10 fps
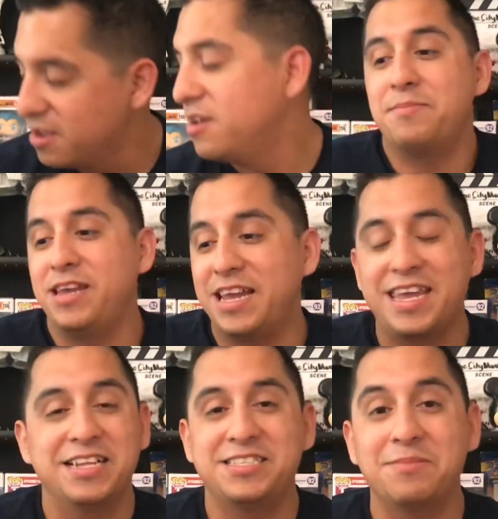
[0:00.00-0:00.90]
I mean, I
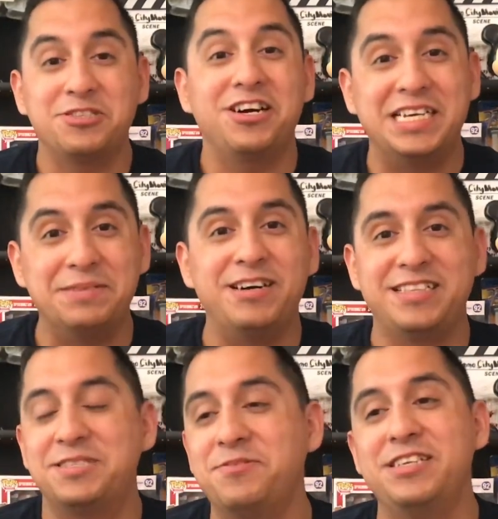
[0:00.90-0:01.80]
can't stop talking about
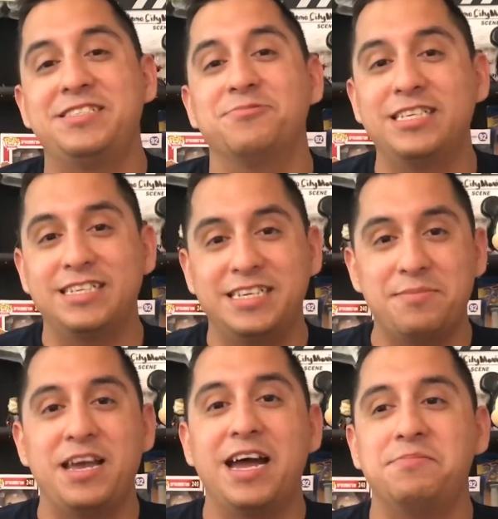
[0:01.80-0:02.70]
this movie. It's really going to get
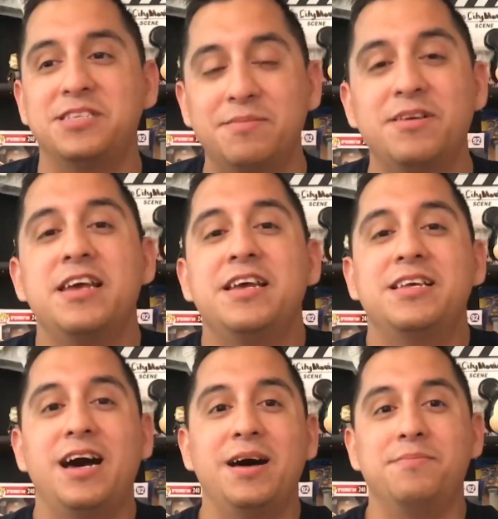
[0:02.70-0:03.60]
me hyped up.
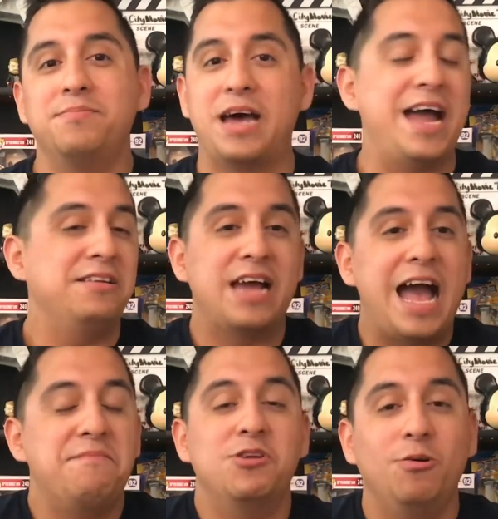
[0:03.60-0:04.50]
I
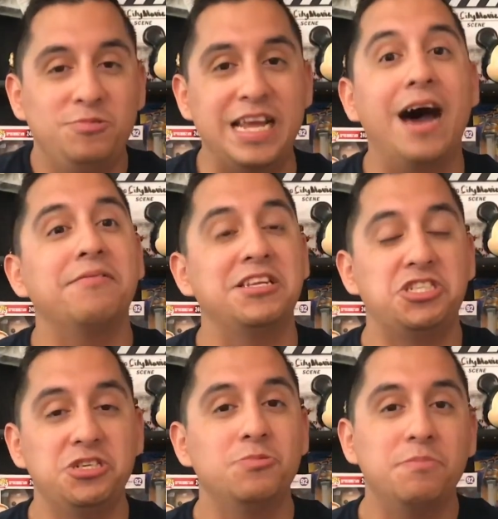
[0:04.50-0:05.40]
have no doubt that
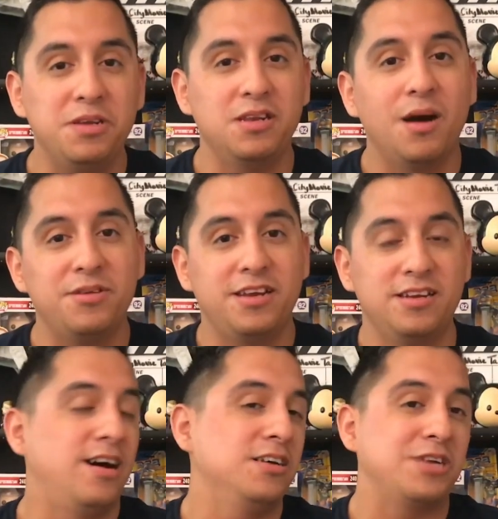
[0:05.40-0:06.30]
she will be nominated to
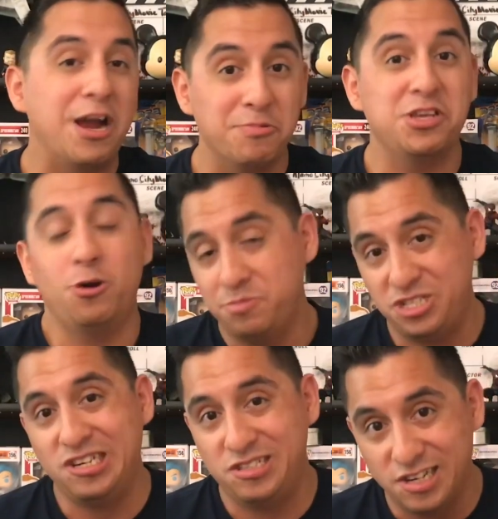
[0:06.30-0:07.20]
Oscar. I really hope
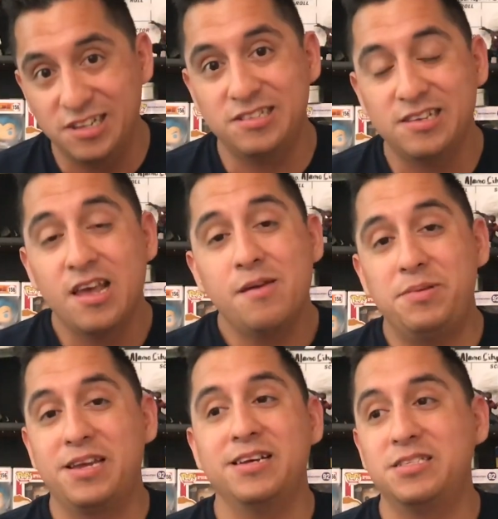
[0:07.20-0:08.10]
she does
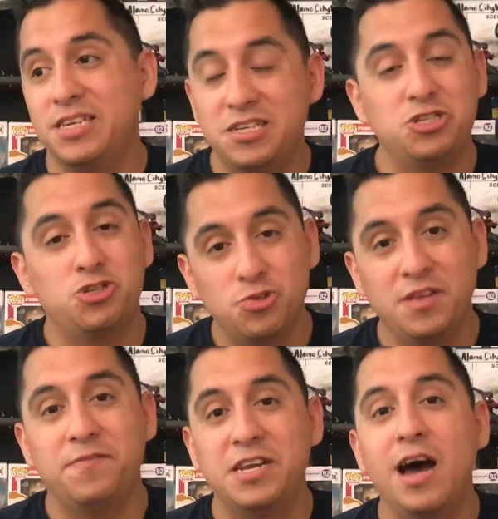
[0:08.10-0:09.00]
because it is truly
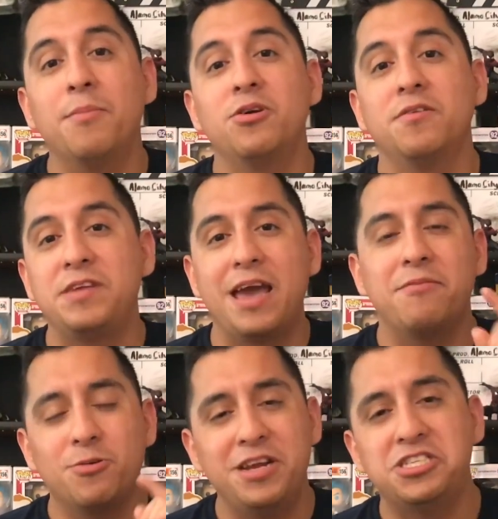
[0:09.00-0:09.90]
phenomenal. If you haven't
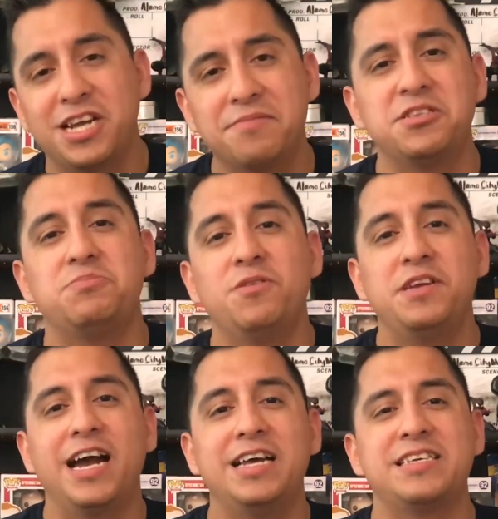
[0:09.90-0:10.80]
already, check out this movie,
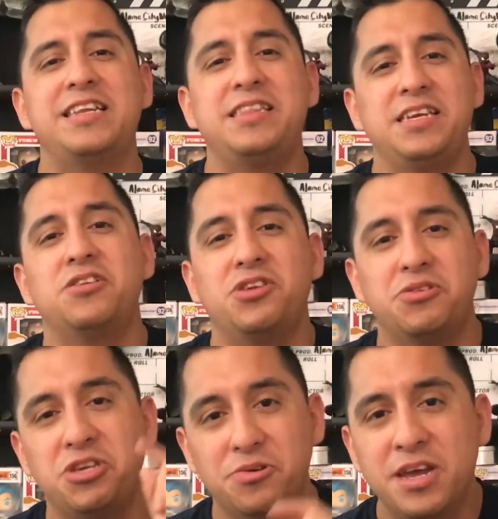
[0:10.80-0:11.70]
guys, at a theater near
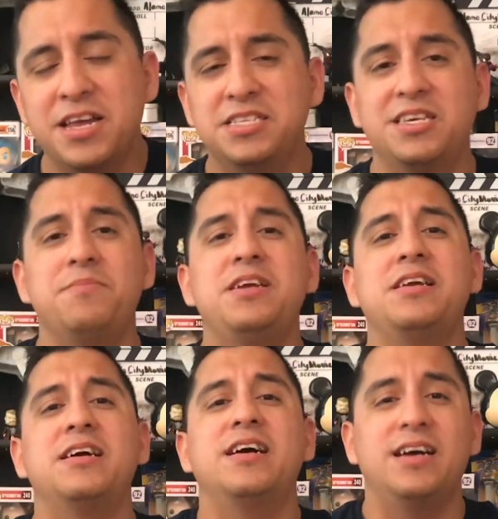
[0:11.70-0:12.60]
you. It's going to be
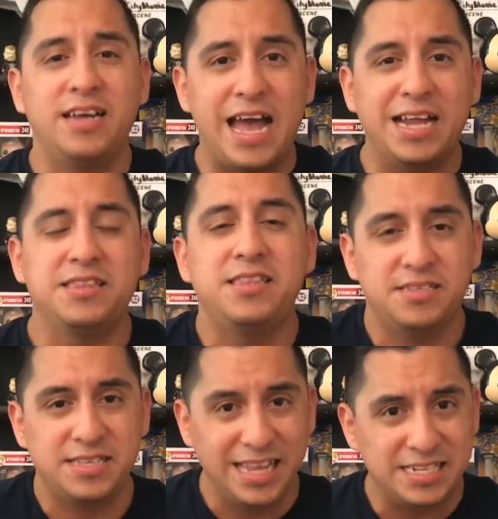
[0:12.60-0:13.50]
at
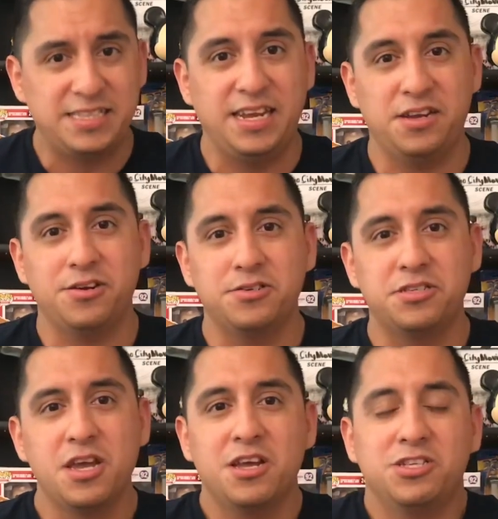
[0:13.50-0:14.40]
select theaters,
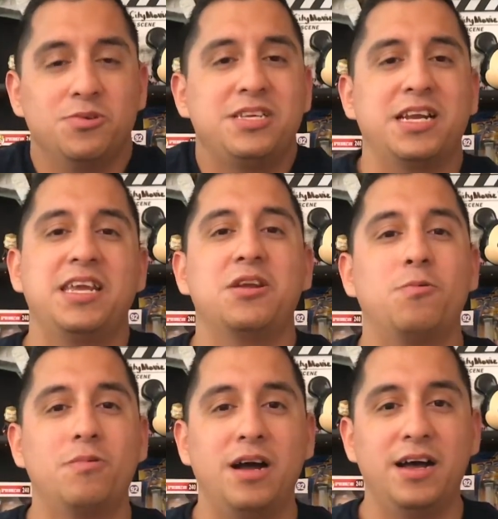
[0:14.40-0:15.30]
so it's not going to get
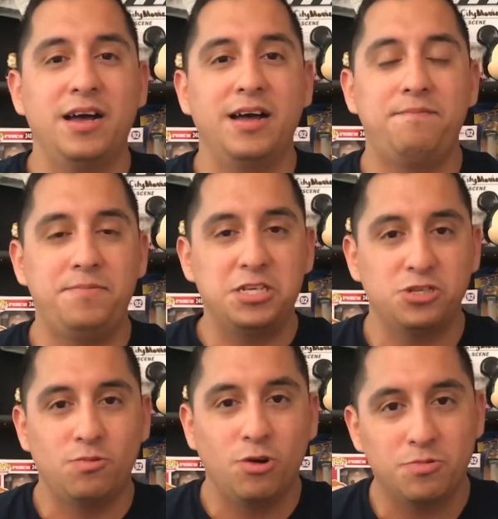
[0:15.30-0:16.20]
a
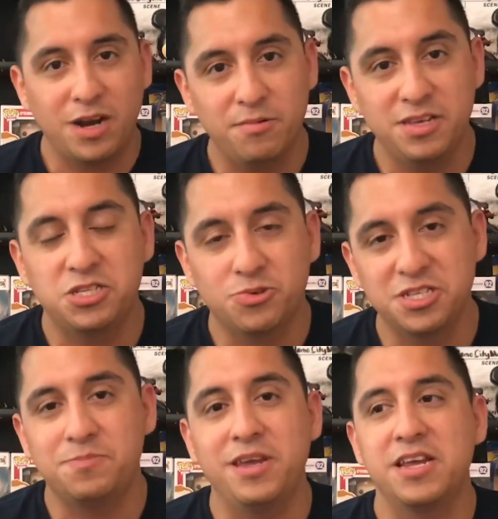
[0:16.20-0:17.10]
official worldwide release, so to
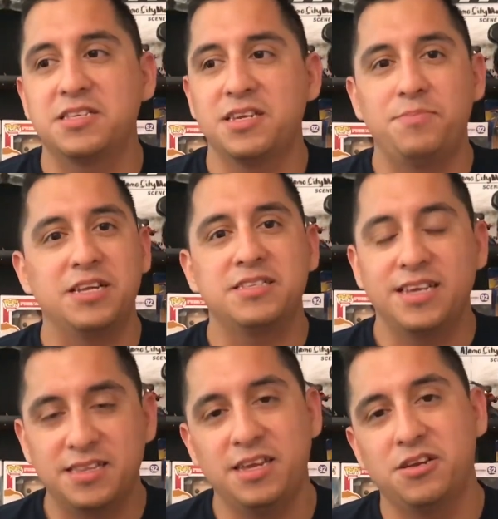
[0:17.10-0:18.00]
speak. It's going to be at
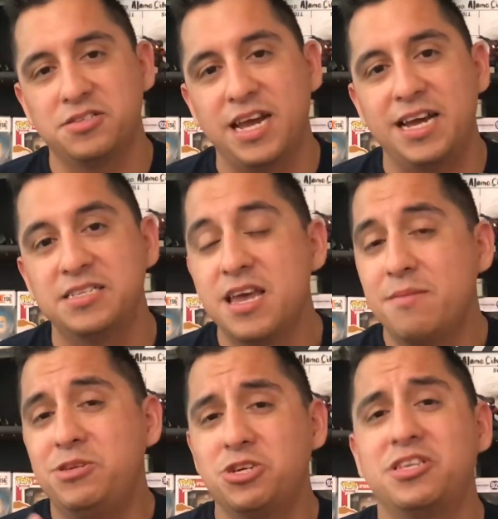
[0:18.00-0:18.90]
select theaters, guys.
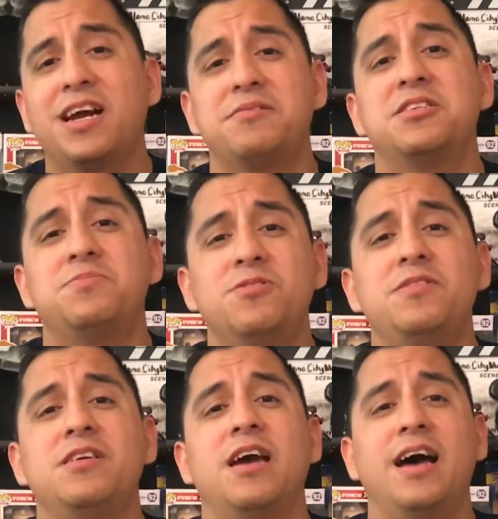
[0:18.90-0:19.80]
Be sure to check out this
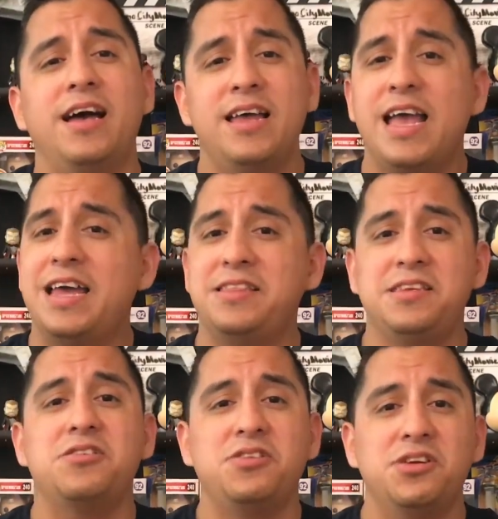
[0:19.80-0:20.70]
movie at a
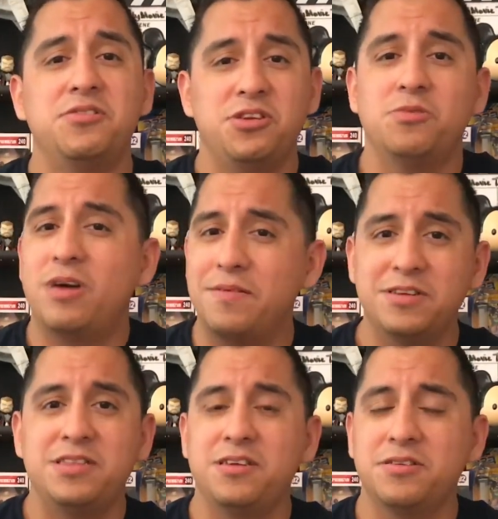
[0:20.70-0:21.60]
theater near you, wherever
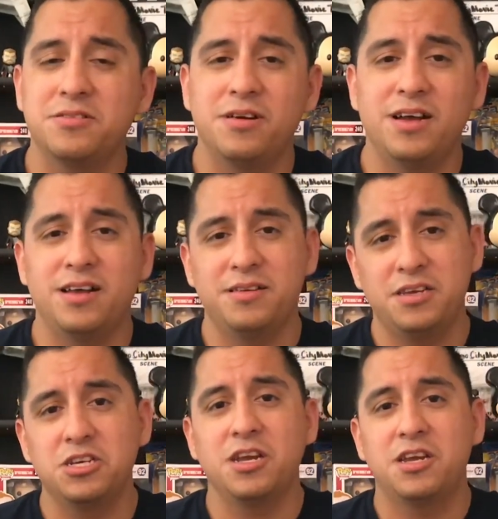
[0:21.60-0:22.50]
theater
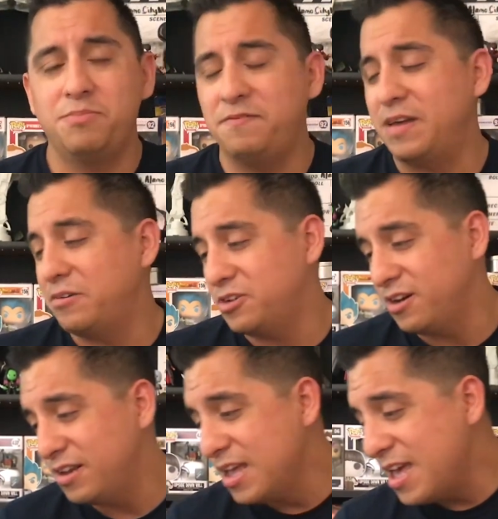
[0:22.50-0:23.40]
it could be found on.